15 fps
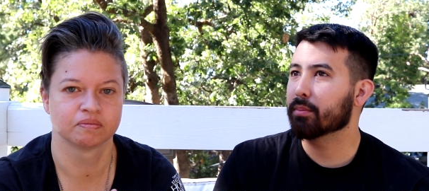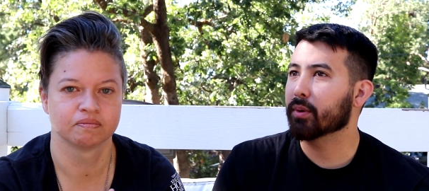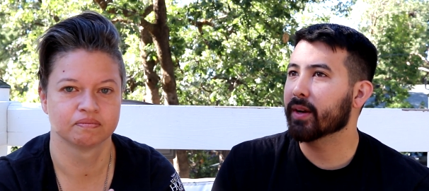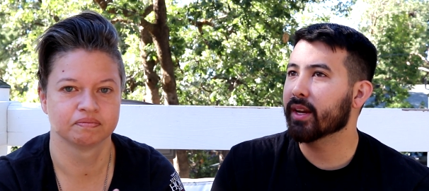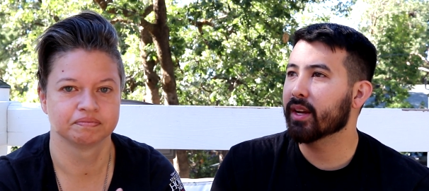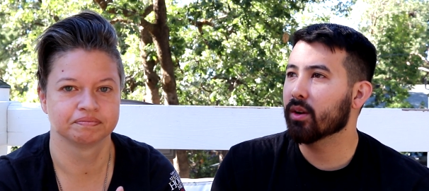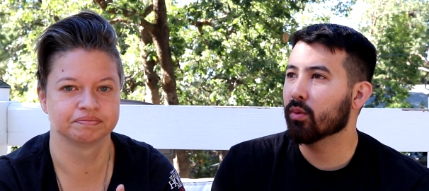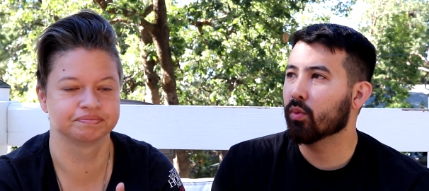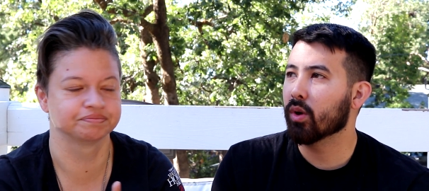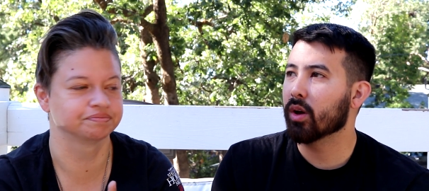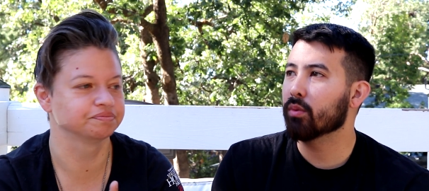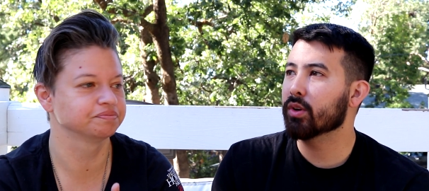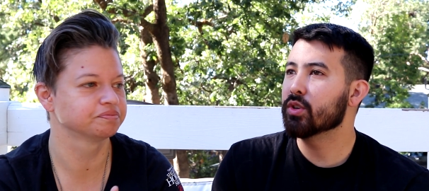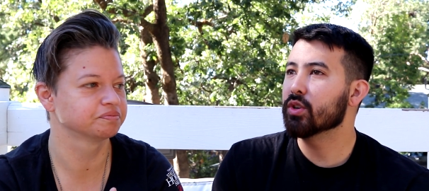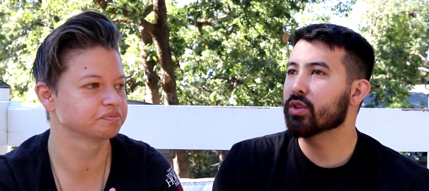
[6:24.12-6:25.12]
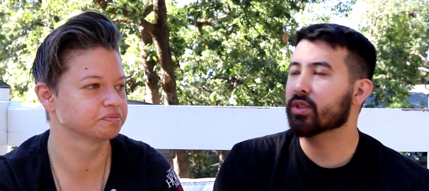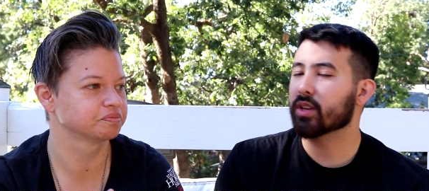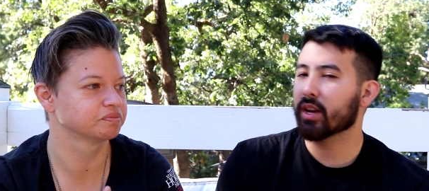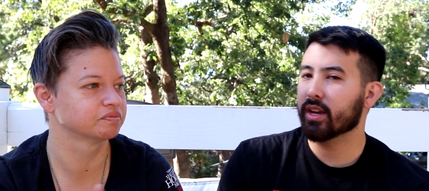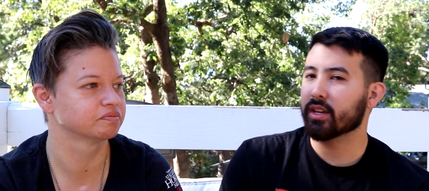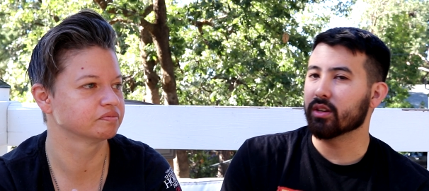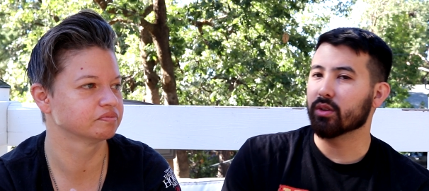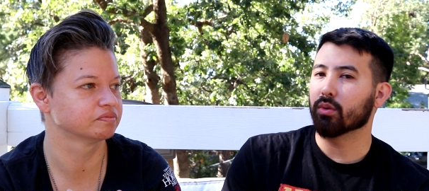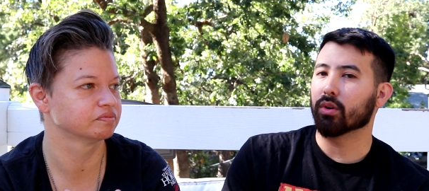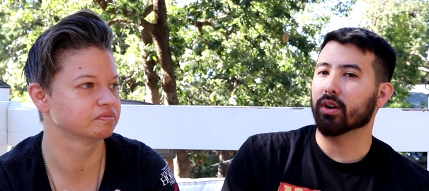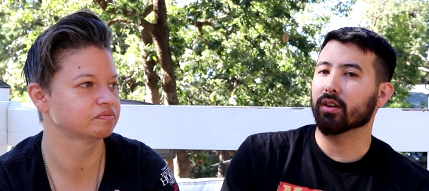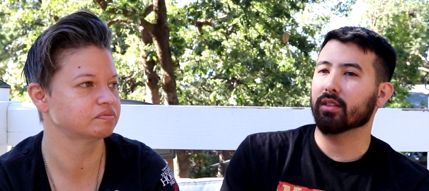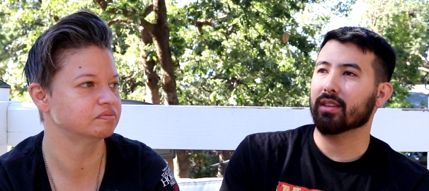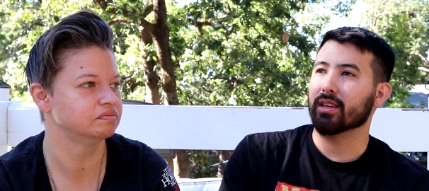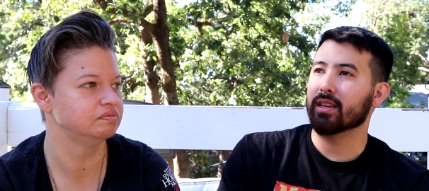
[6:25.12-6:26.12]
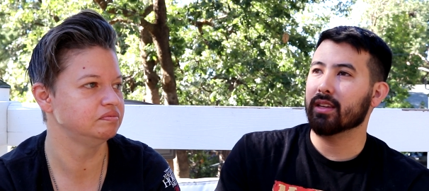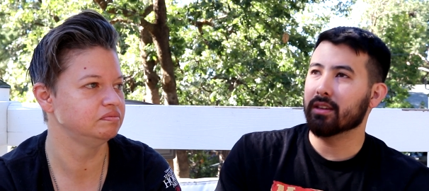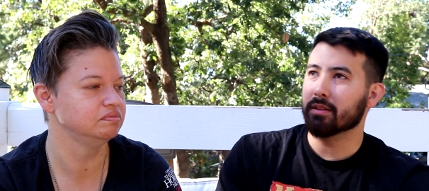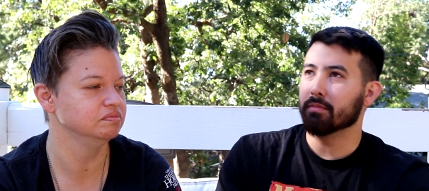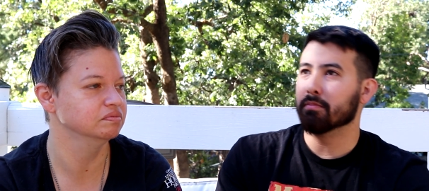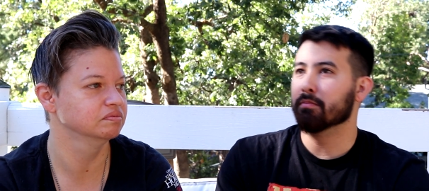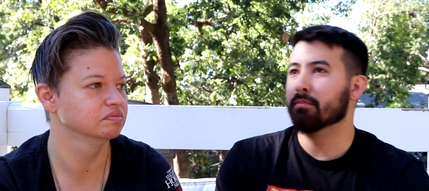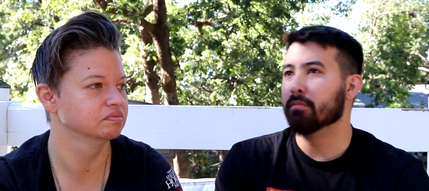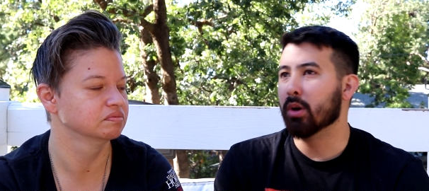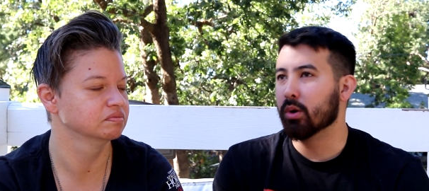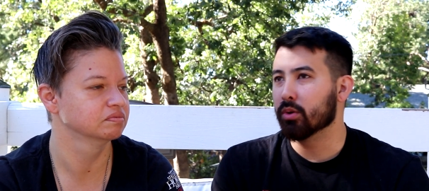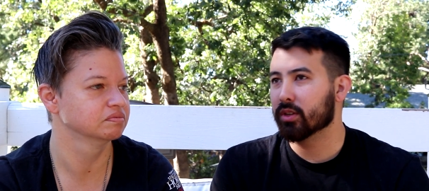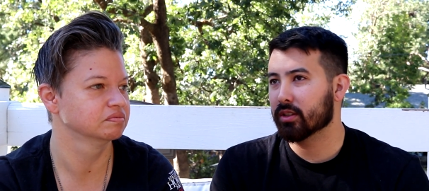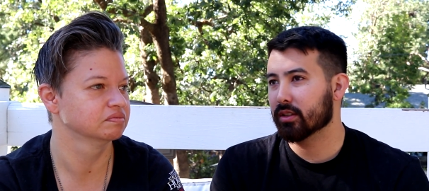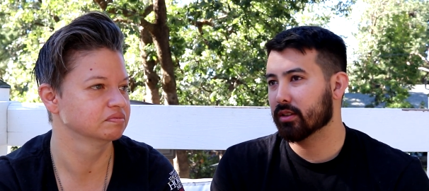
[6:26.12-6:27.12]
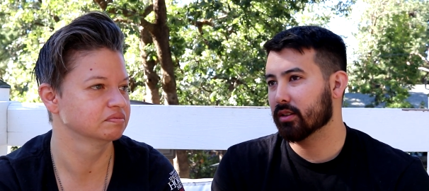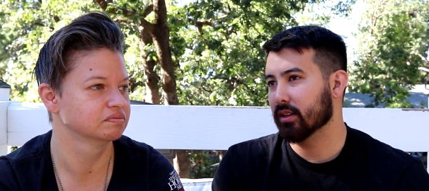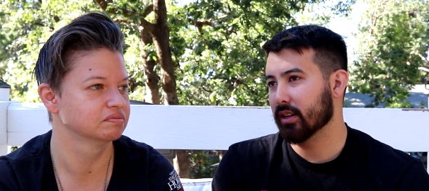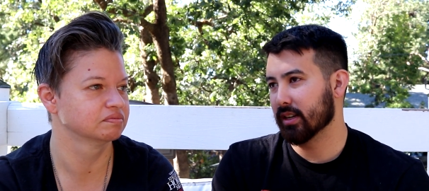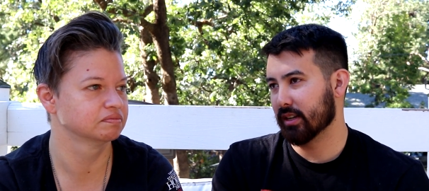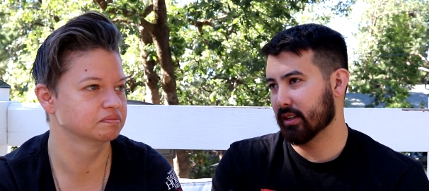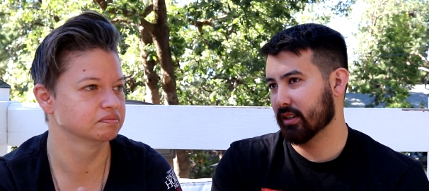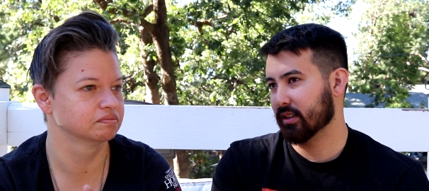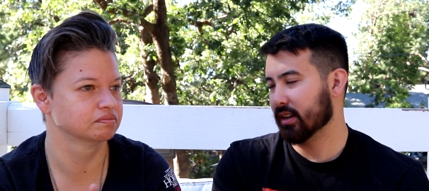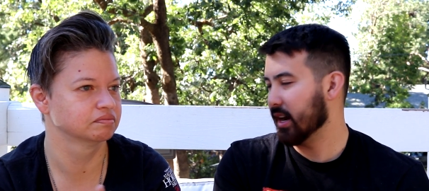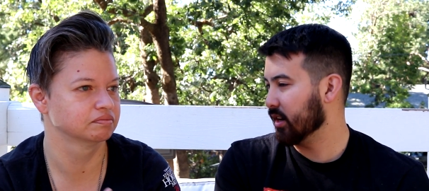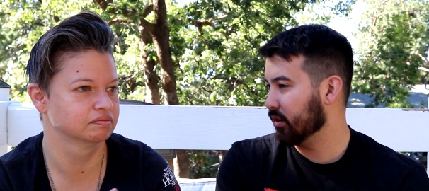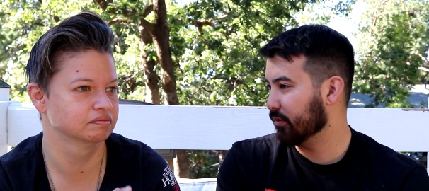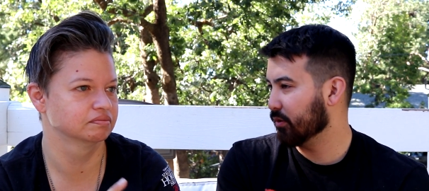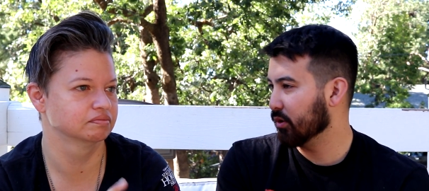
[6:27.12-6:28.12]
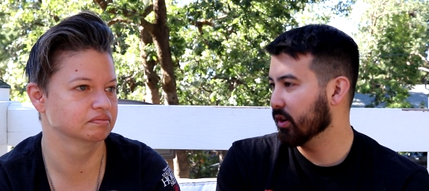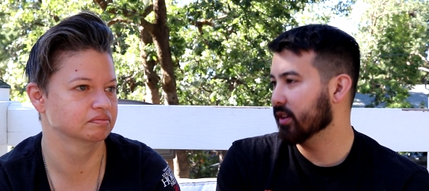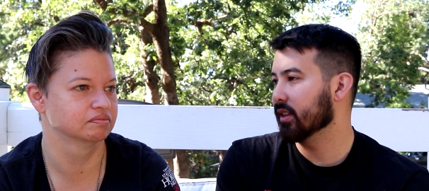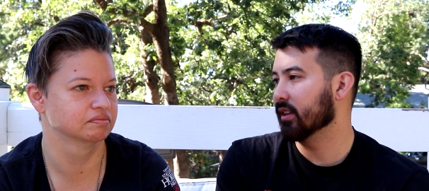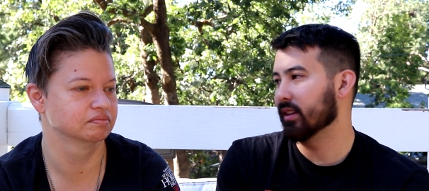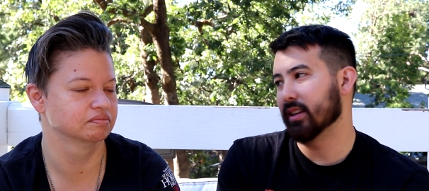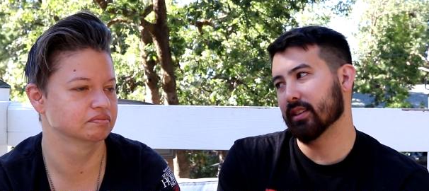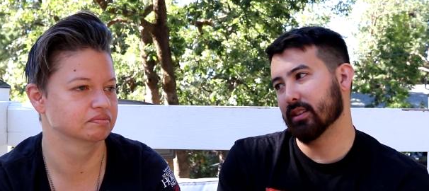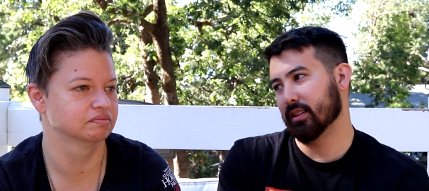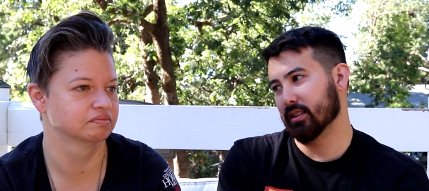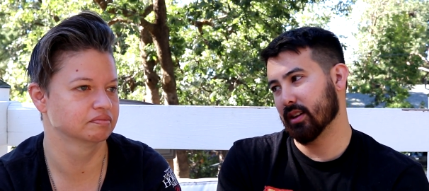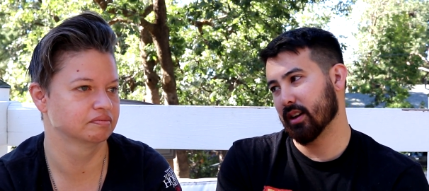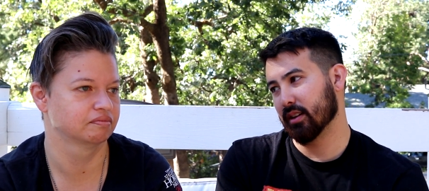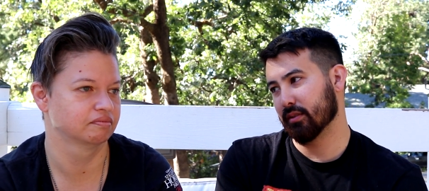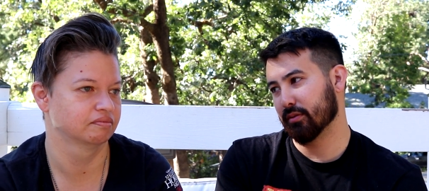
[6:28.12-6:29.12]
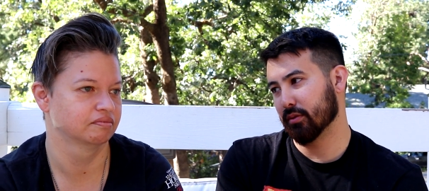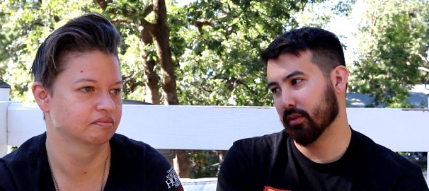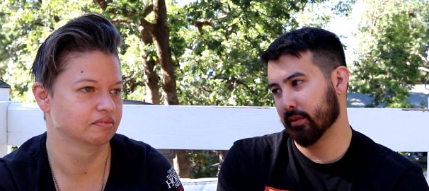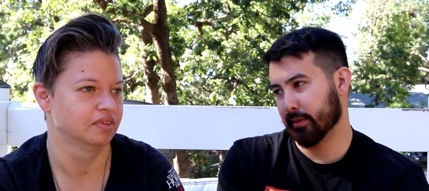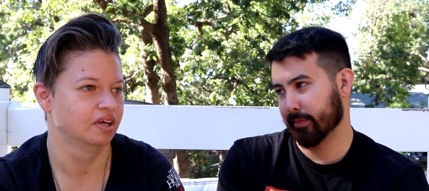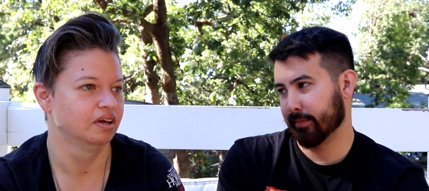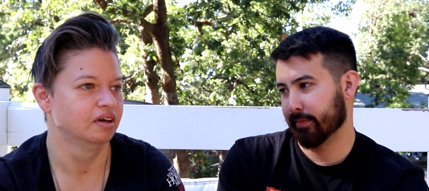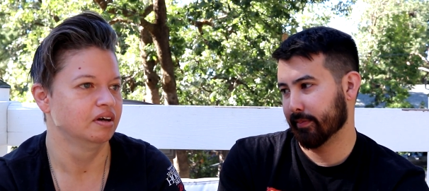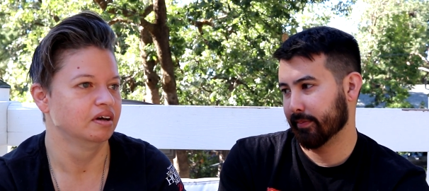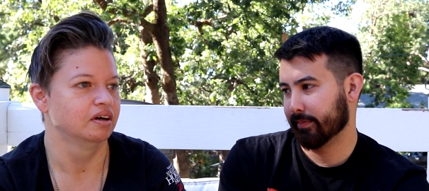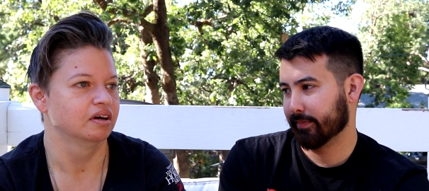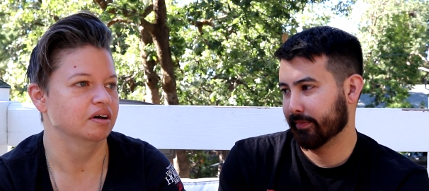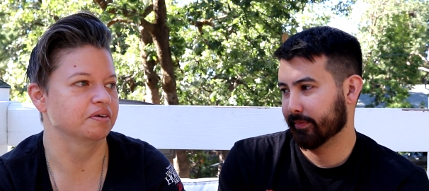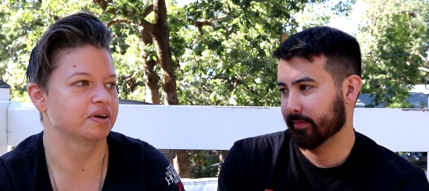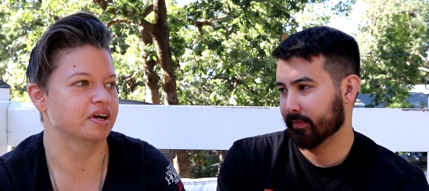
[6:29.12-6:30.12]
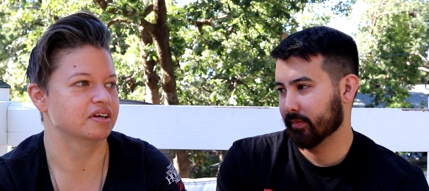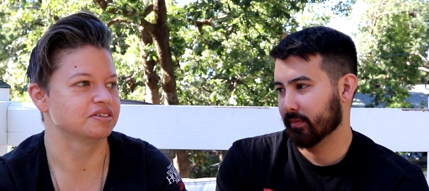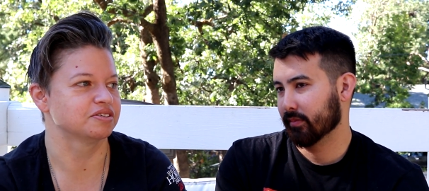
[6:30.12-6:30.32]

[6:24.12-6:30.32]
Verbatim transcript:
Speaker 1: Bree, what would you say you are the most excited for and the least excited for? Okay,